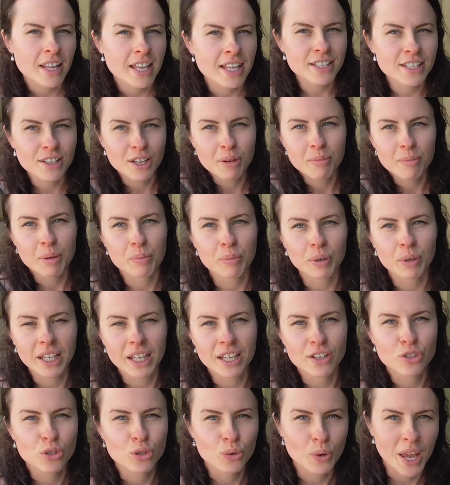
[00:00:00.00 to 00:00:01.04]
So that's going to be
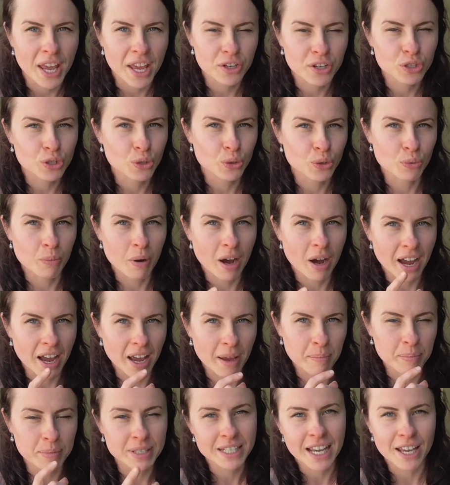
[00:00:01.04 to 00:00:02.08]
brilliant to add to
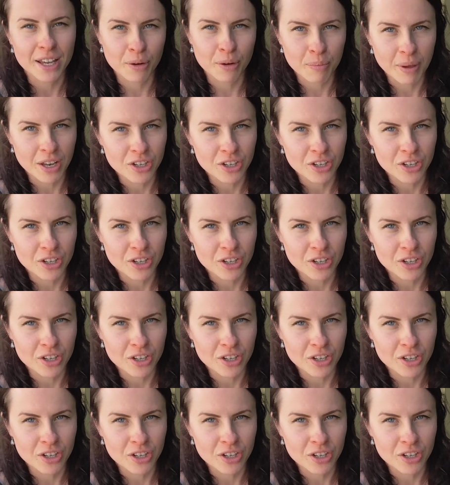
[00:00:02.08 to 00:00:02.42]
my potato